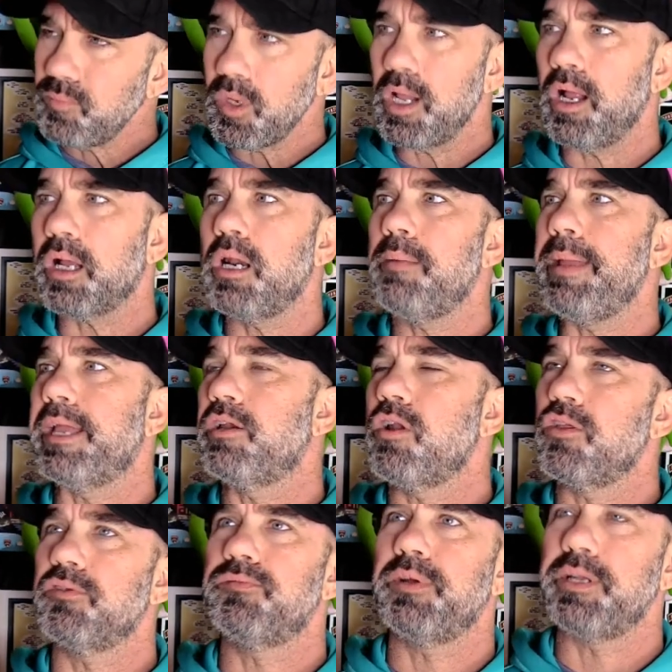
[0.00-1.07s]
I'm going to make
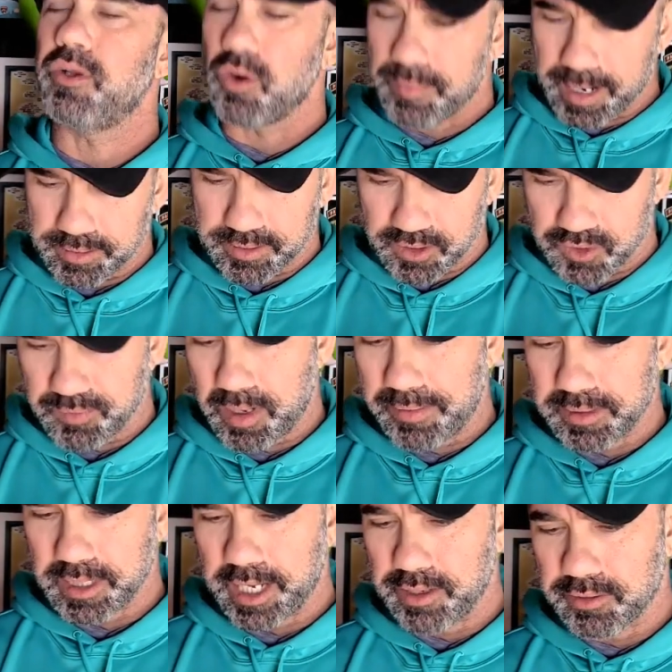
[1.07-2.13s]
another video about this
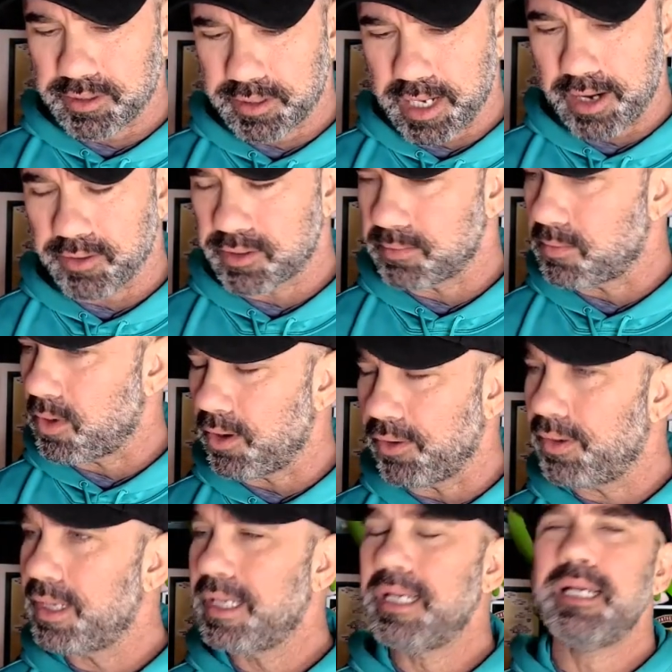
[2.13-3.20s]
maybe later today or
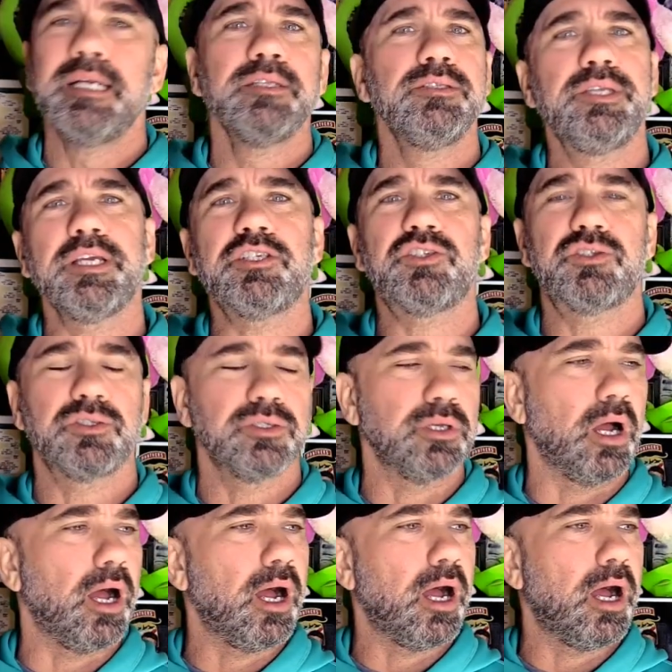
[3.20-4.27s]
tomorrow. This
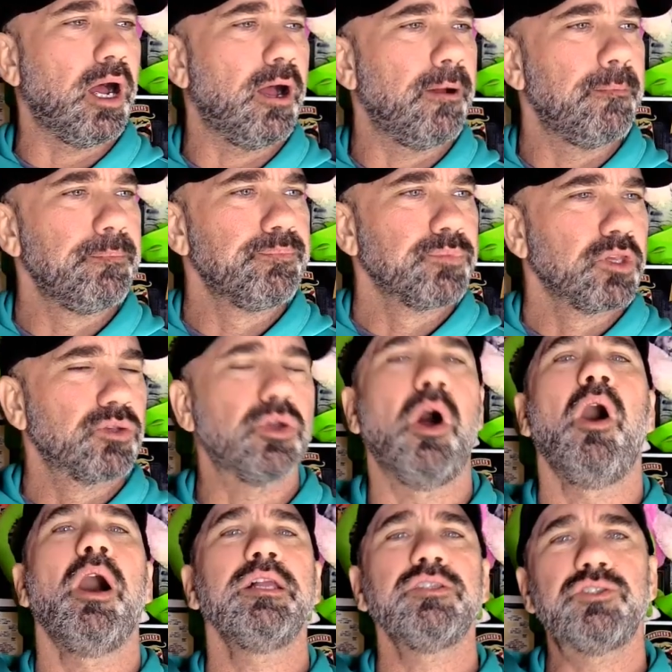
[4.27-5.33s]

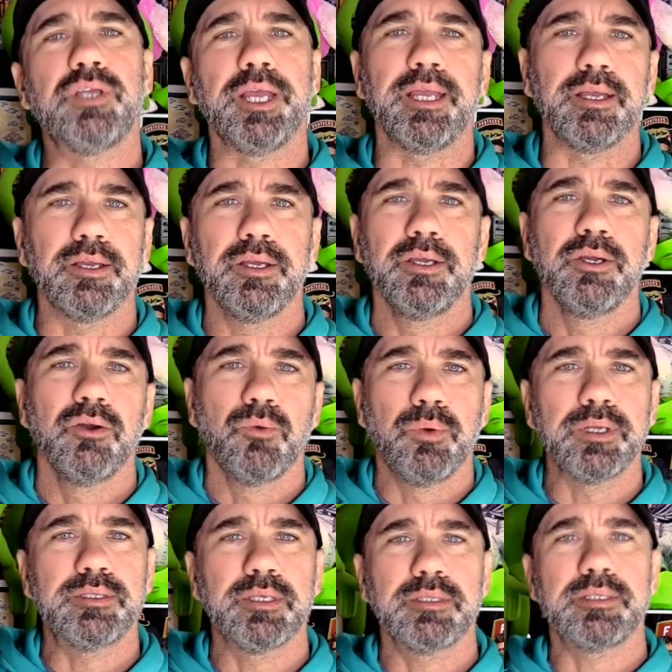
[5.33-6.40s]
taunting
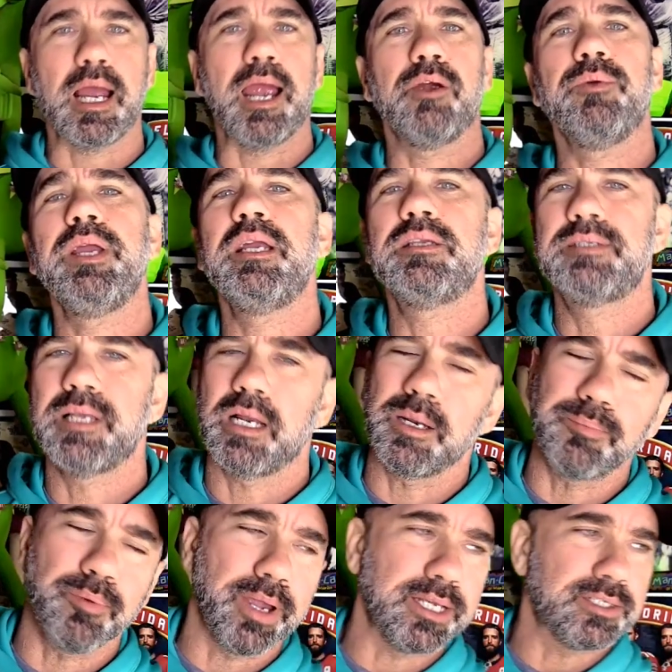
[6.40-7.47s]
with the Tyreek
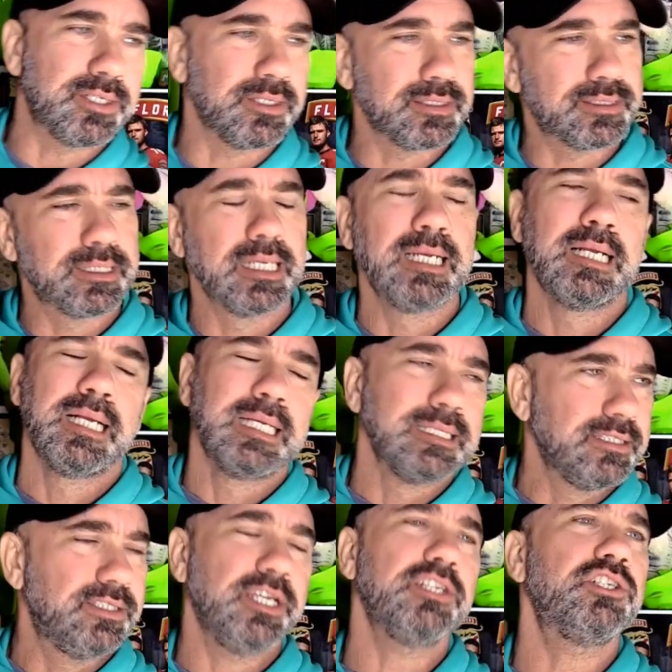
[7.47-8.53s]
celebrations,
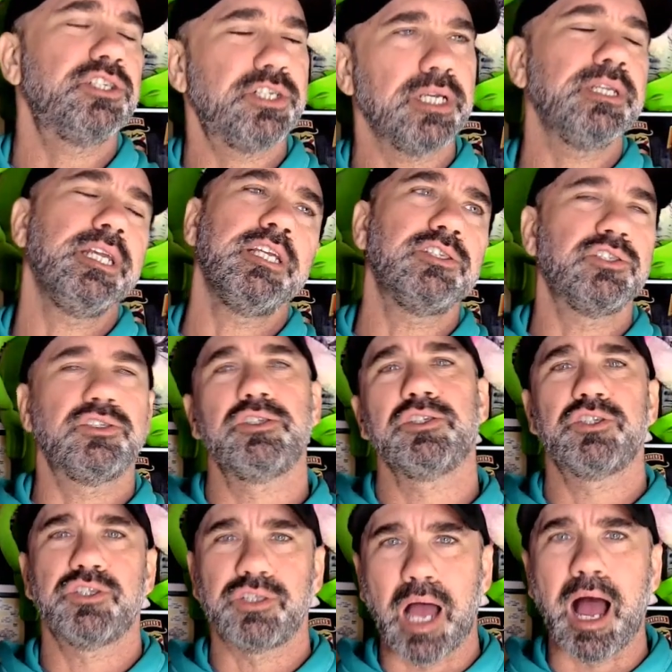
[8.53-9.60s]
this shit needs to
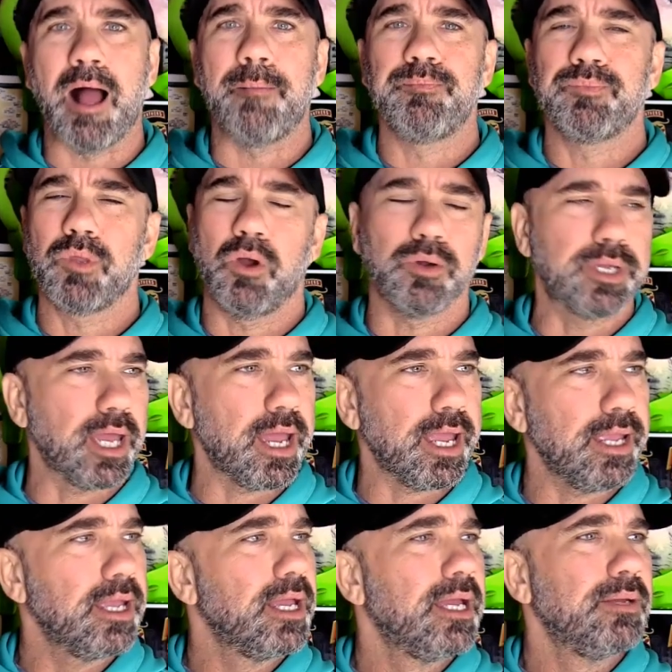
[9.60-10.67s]
stop,
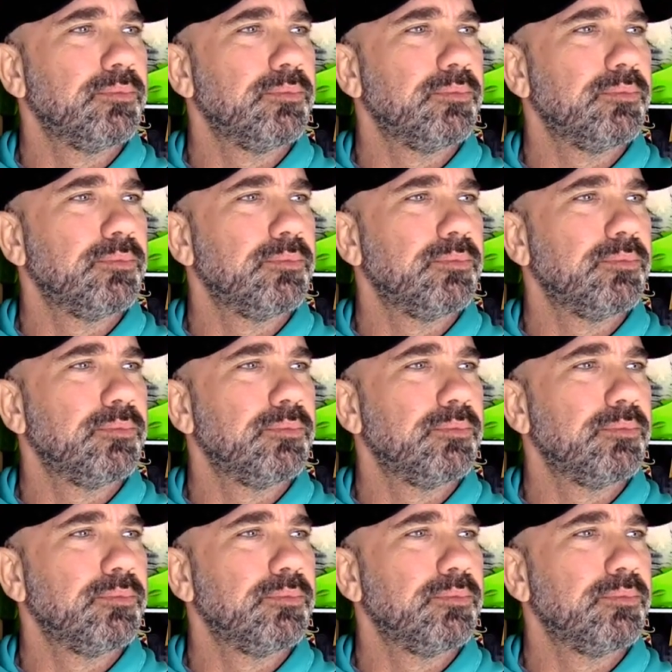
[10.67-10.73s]
okay?